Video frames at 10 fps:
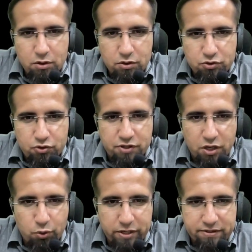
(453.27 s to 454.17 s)
So
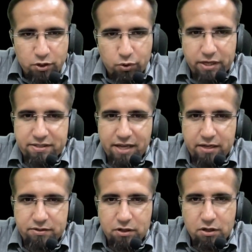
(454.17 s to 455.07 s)
0 and 0 gets
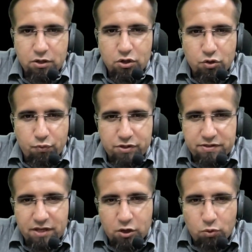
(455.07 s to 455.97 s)
cancelled, which
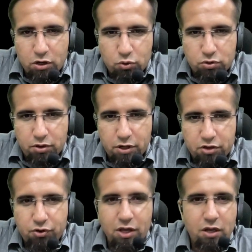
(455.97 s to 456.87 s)
is equal to
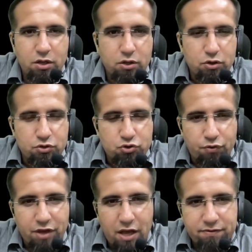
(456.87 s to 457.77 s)
33. So
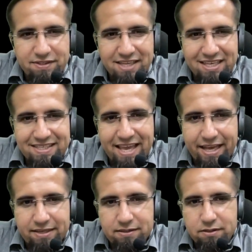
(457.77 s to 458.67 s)
we have
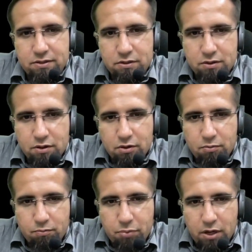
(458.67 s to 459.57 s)
6x
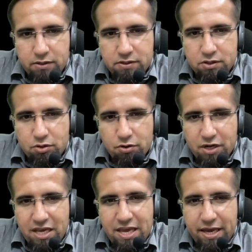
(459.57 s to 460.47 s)
plus
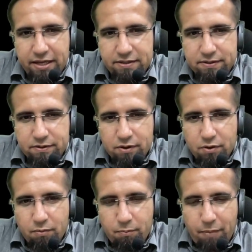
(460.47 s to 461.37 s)
30x
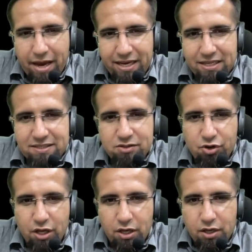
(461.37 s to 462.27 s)
minus
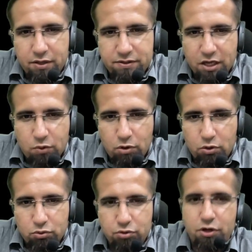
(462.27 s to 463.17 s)
3 is equal
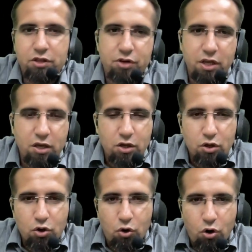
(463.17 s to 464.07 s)
to 33,
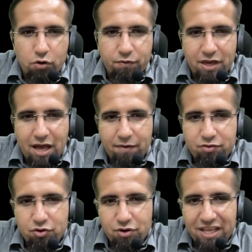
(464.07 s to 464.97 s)
or we have
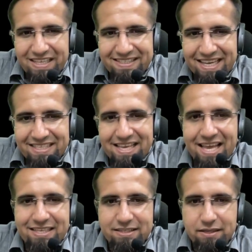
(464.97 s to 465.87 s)

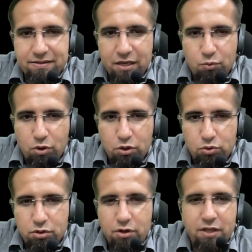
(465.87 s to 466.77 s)
36x is equal to
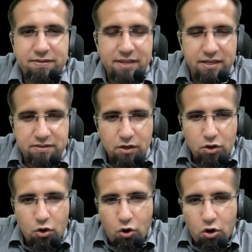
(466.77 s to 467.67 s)
36,
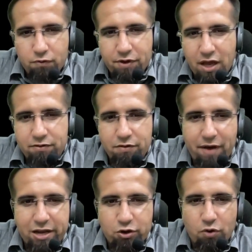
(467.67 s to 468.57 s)
or we have the
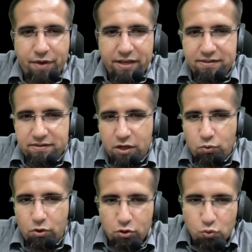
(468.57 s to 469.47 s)
value of x is
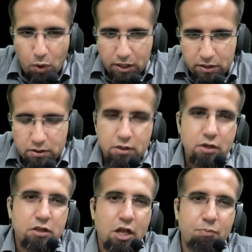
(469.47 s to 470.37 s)
equal to 1.
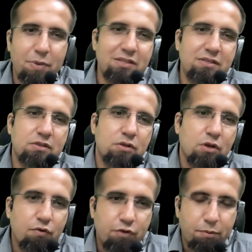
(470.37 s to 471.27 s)
That means
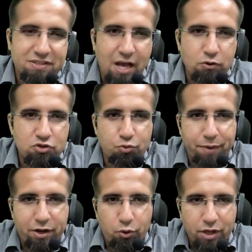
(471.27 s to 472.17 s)
from his house to
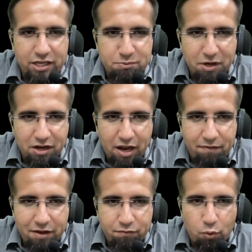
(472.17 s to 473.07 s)
metro he has been
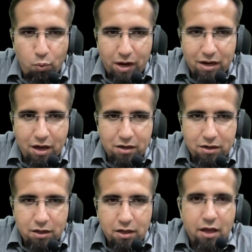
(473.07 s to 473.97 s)
traveling for 1 hour,
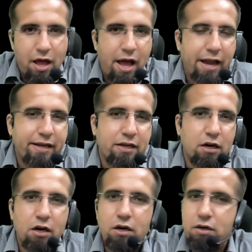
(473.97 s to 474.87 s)
and
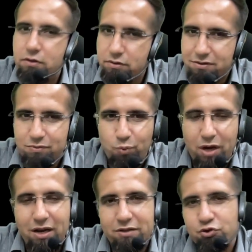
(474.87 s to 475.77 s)

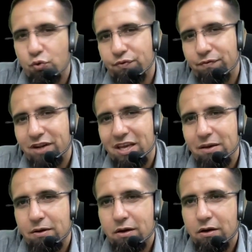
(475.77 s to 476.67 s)

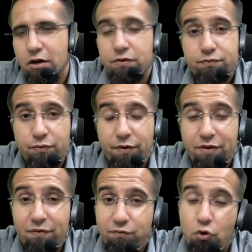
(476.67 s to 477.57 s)

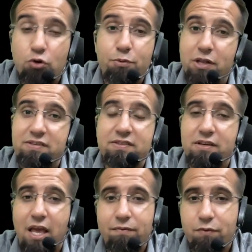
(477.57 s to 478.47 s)
54 minutes is the
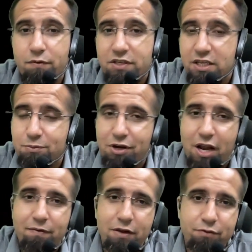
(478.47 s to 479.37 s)
time for which he has been
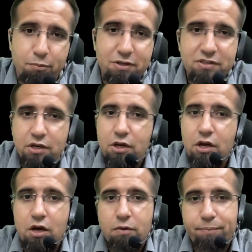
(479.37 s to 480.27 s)
traveling from his
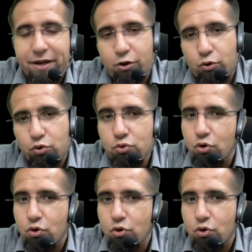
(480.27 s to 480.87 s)
metro to